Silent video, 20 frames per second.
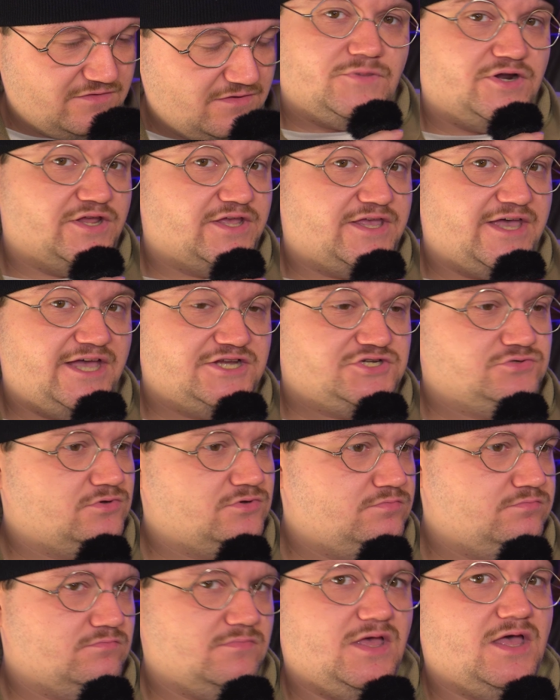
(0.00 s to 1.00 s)
But in
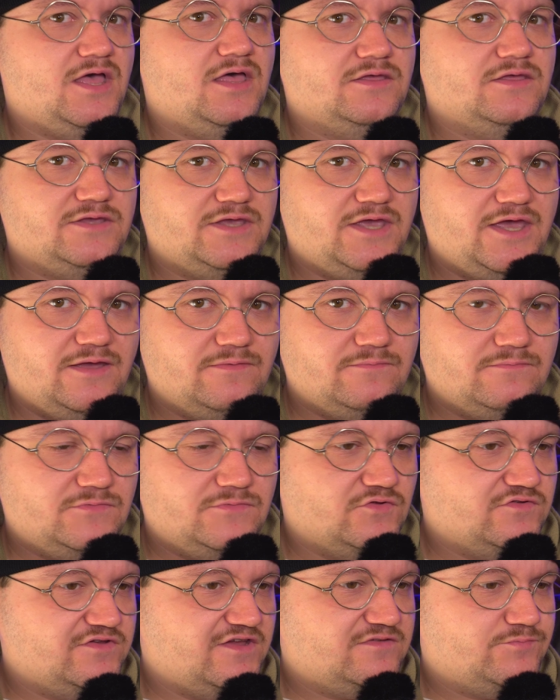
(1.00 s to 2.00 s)
casual, hell yeah.
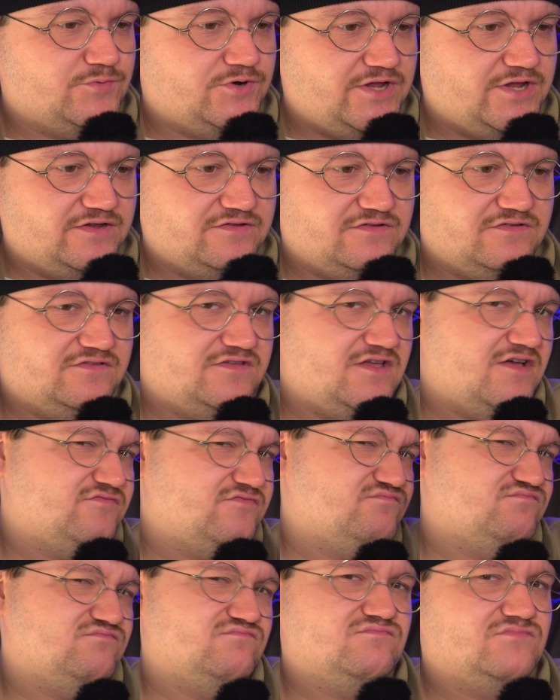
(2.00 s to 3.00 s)
Those Esper decks and
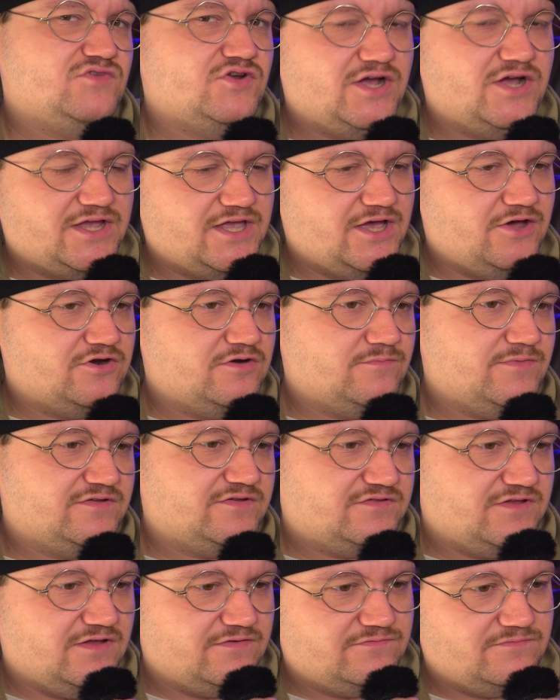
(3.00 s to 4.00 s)
stuff, you're not countering my
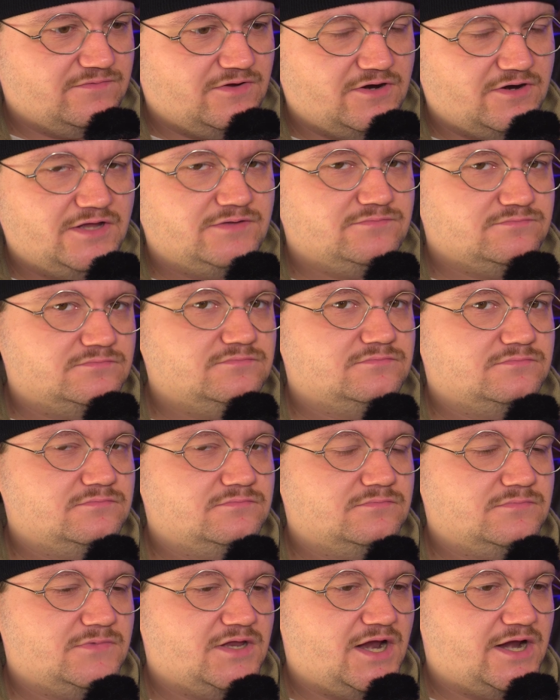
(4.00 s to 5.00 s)
stuff. All right,
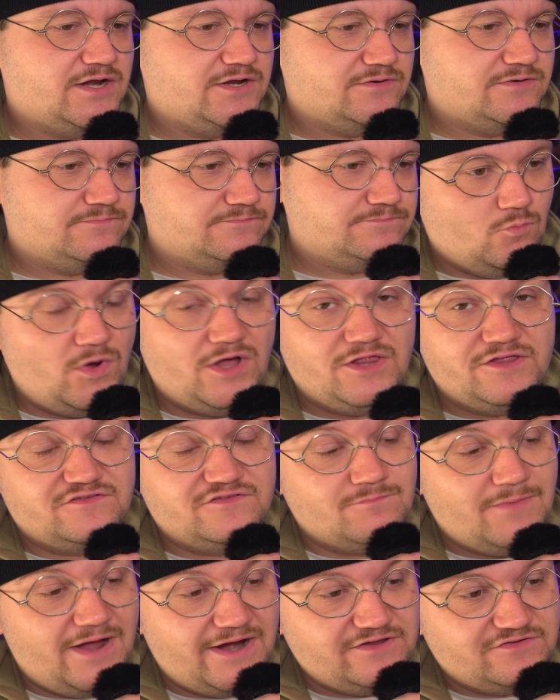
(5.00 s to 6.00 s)
get out of here. While
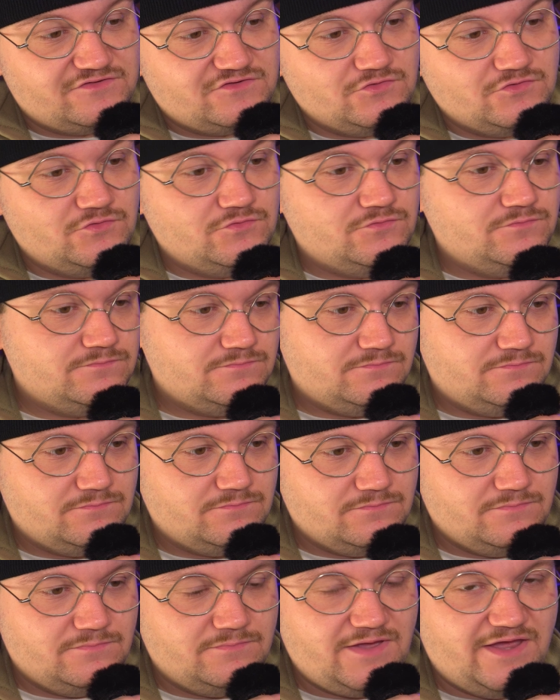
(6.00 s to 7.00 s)
his -2
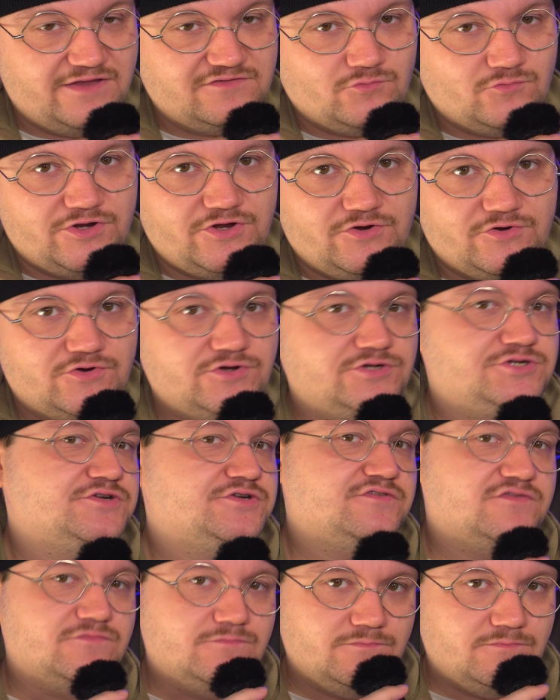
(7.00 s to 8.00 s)
has one of your
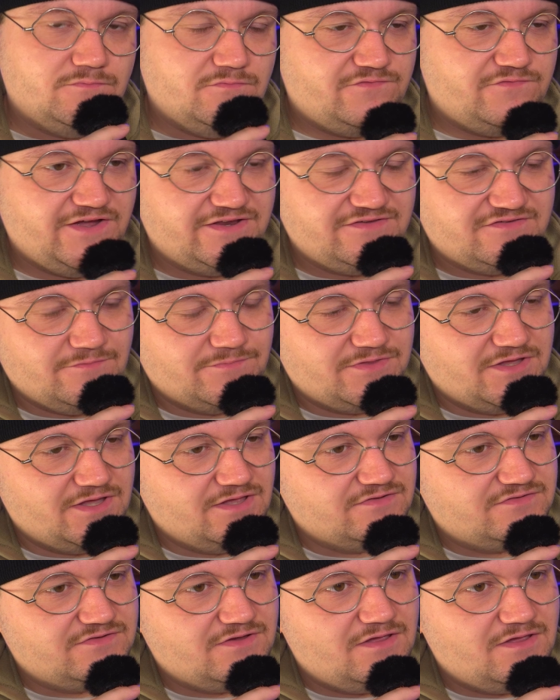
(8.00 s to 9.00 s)
creatures fight something
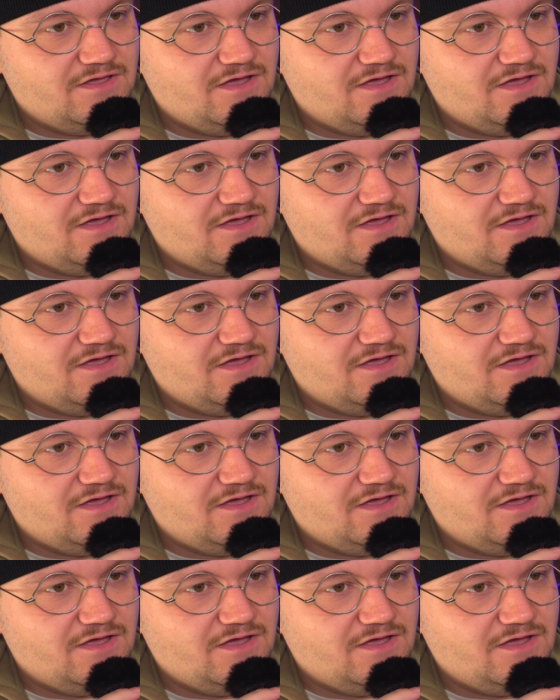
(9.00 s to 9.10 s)
else.